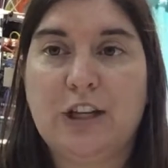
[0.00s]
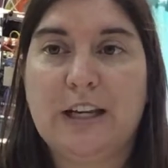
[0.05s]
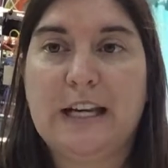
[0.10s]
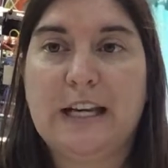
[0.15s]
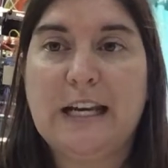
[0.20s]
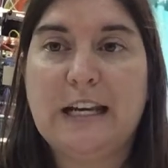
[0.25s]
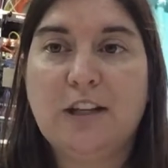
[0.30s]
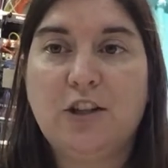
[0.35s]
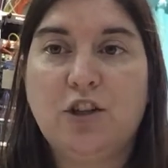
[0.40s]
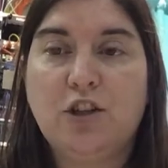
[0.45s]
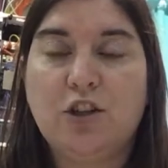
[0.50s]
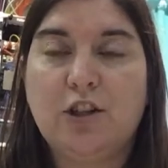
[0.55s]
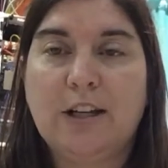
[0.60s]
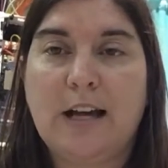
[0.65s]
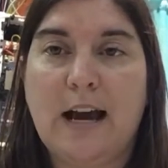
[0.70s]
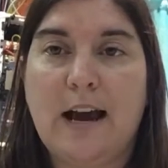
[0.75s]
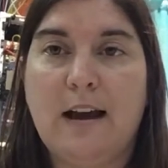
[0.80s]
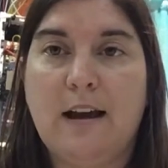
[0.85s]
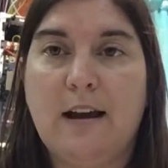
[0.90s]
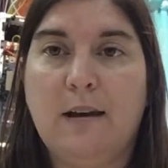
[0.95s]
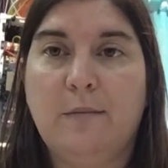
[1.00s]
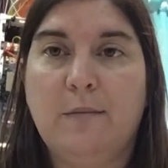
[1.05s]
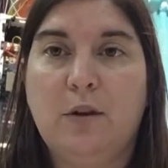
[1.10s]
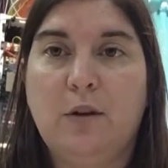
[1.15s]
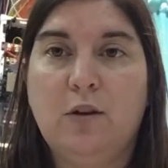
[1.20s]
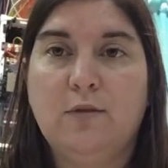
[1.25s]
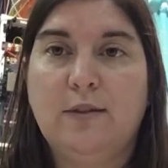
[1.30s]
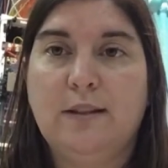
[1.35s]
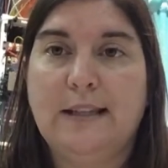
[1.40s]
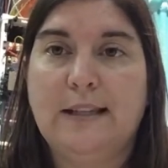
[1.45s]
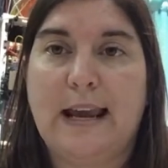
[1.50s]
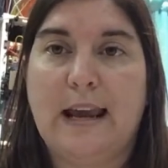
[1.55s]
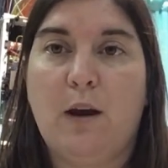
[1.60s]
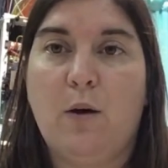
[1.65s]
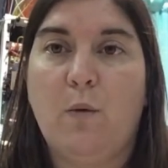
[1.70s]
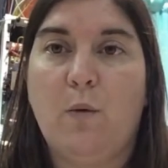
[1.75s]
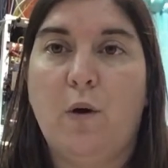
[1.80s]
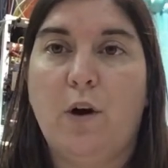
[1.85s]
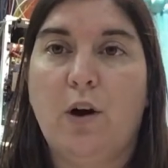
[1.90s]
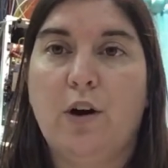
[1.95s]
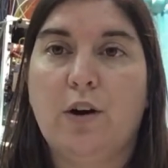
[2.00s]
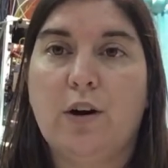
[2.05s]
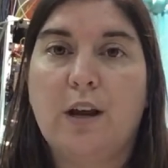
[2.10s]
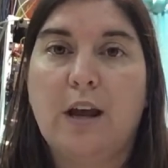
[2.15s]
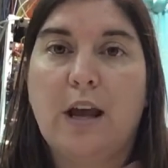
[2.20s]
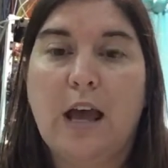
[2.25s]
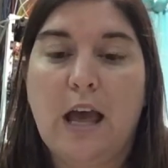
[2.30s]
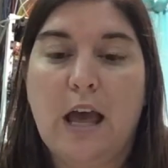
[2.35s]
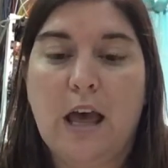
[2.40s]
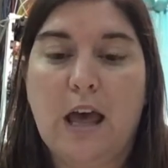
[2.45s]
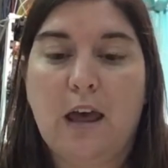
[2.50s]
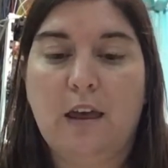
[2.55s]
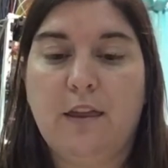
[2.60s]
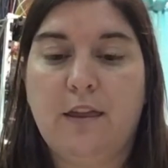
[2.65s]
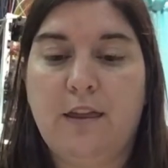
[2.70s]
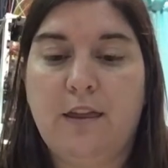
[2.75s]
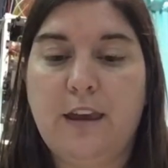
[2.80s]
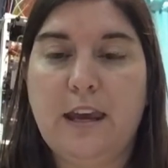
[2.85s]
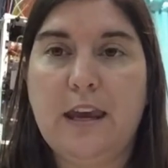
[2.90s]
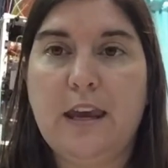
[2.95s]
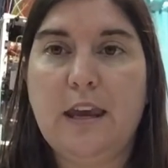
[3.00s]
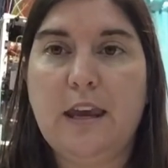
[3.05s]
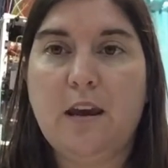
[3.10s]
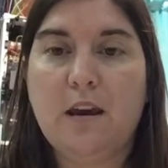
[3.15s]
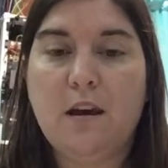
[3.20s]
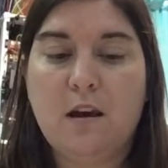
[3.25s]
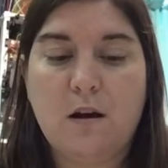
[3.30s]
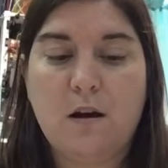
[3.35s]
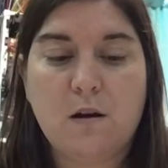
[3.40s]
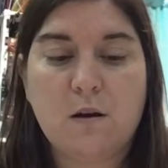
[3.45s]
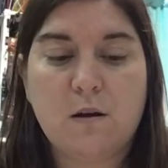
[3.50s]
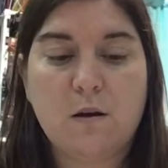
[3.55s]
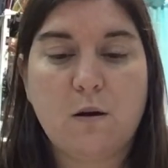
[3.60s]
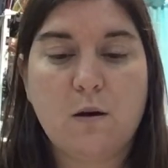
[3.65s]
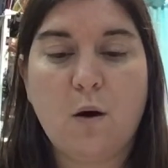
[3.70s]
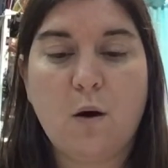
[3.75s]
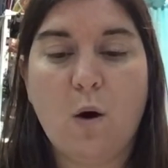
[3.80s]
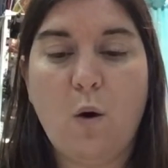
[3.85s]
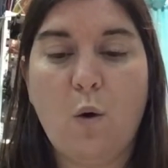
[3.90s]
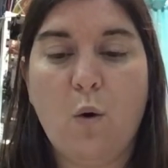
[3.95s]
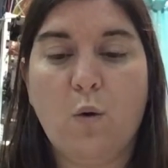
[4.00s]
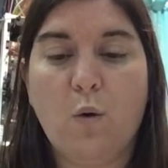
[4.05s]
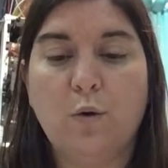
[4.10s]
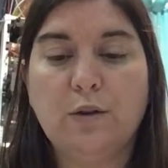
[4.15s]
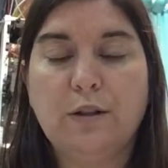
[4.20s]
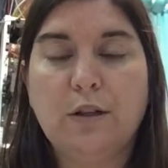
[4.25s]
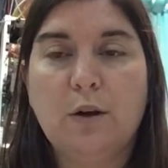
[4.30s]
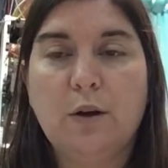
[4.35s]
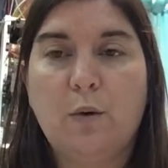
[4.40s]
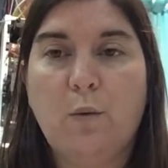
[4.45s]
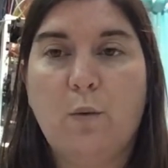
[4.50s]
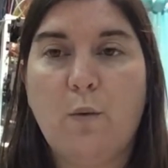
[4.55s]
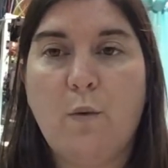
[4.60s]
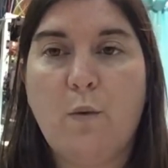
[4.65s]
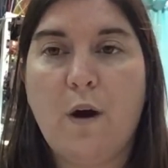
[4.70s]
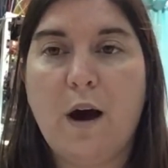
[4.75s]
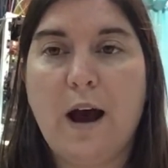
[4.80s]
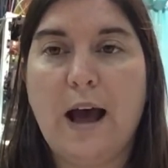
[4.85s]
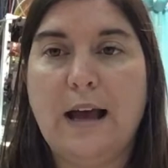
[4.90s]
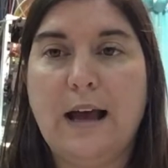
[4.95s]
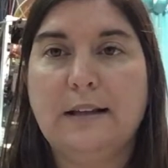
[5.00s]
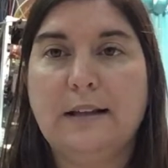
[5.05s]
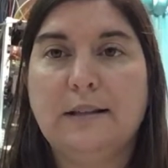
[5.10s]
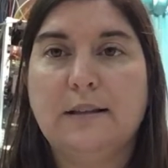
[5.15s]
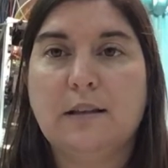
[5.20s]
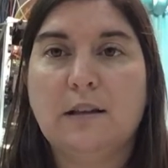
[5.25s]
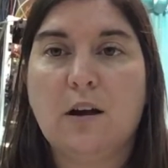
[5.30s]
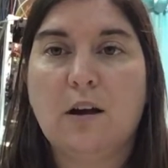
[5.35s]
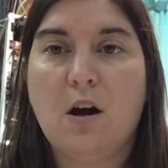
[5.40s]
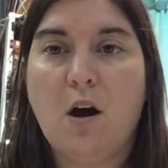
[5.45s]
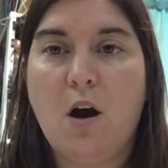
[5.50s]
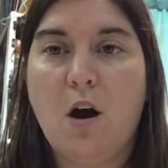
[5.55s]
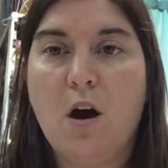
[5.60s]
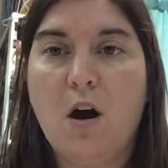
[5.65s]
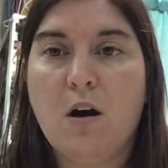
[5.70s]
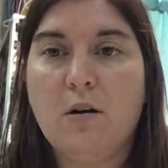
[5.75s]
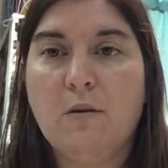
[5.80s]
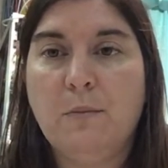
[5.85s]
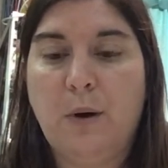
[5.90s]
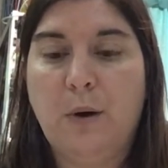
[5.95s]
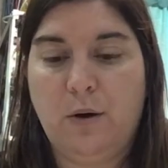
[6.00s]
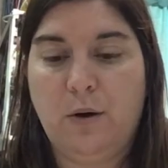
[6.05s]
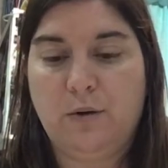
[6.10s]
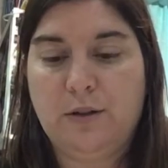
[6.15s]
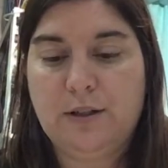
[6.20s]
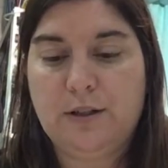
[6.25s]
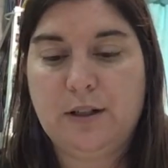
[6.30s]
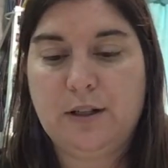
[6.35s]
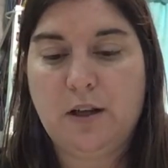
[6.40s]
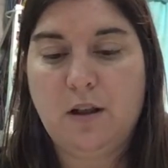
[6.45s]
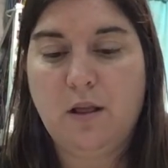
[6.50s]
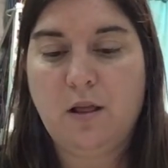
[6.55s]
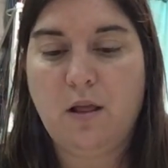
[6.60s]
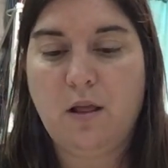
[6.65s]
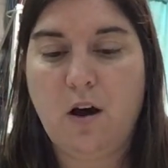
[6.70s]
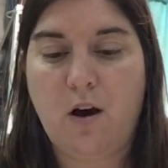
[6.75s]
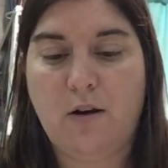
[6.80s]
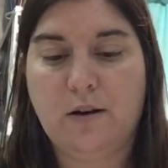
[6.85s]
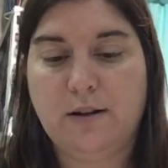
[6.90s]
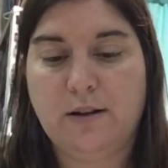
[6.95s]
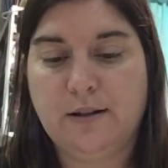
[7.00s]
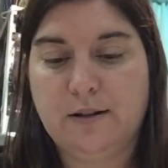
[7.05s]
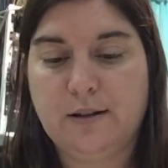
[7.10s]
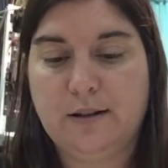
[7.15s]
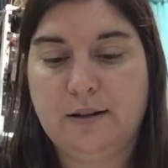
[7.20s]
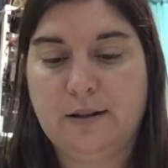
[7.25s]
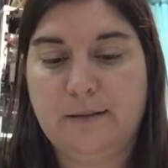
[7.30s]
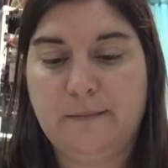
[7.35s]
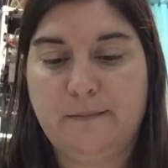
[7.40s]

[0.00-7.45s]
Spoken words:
each time you say a word. The gold was almost lost.